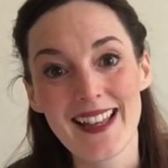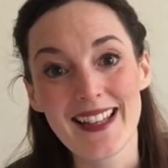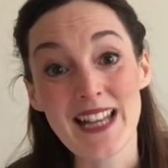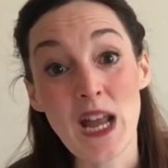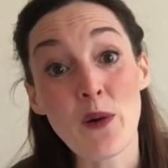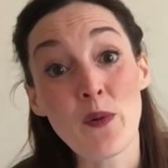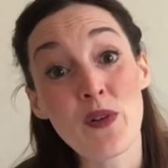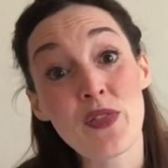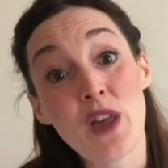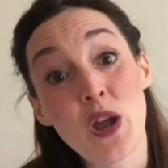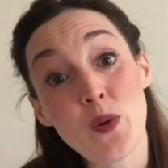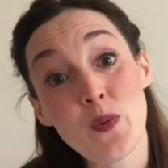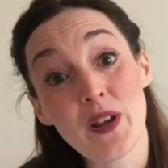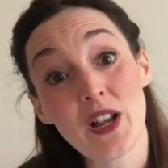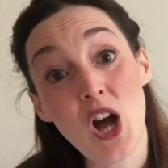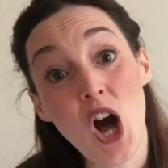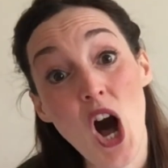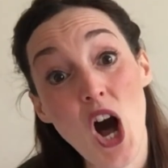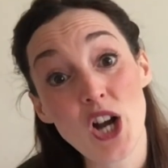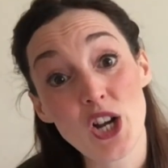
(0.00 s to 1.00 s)
Now, although we
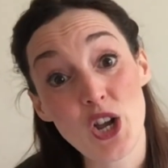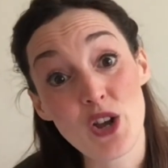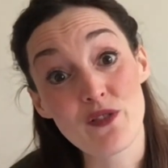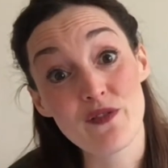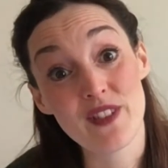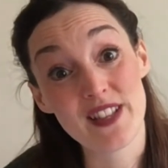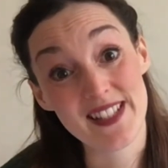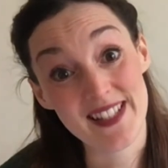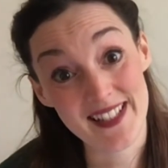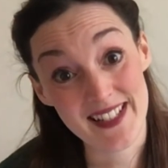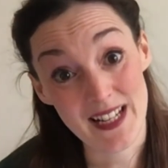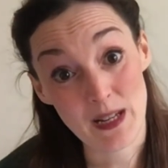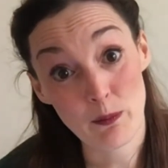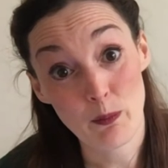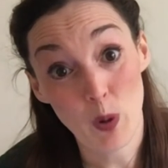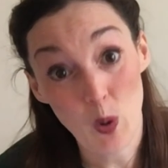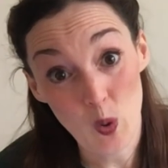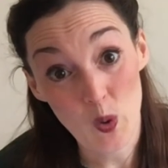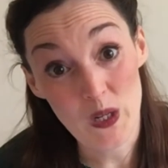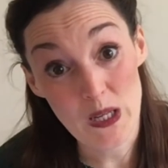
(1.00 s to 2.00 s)
can't go visiting
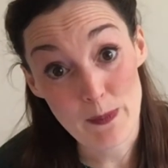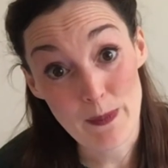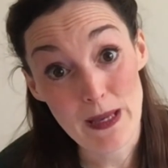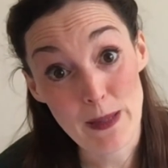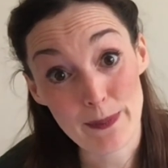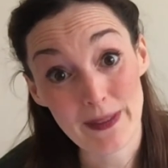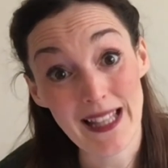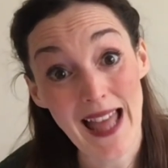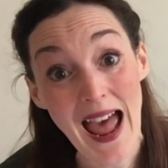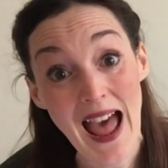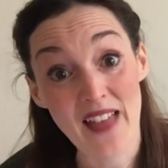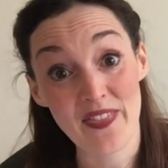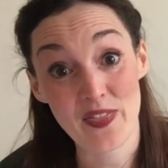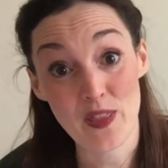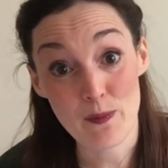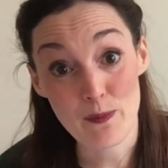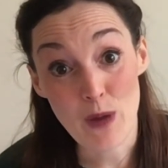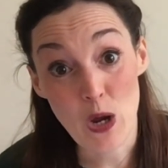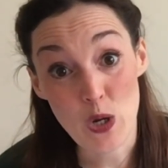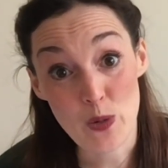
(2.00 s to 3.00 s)
poorly people at
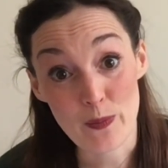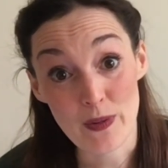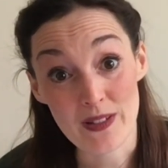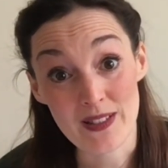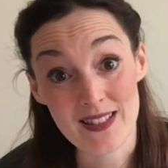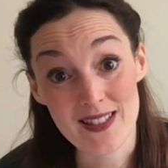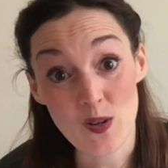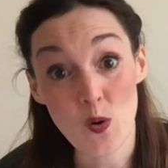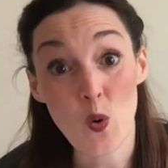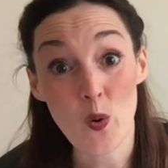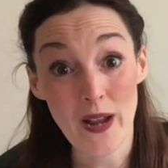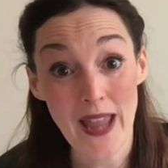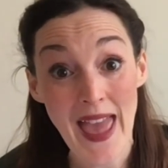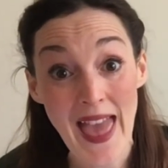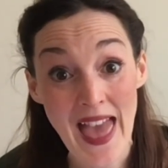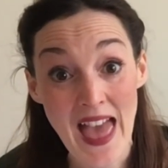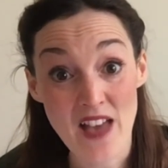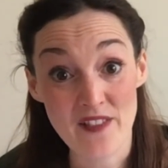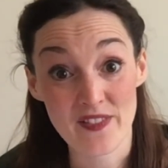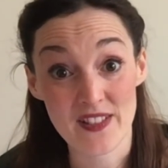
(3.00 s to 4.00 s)
the moment or
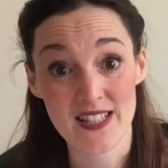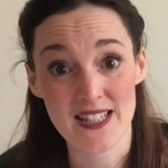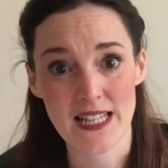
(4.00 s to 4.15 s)
care for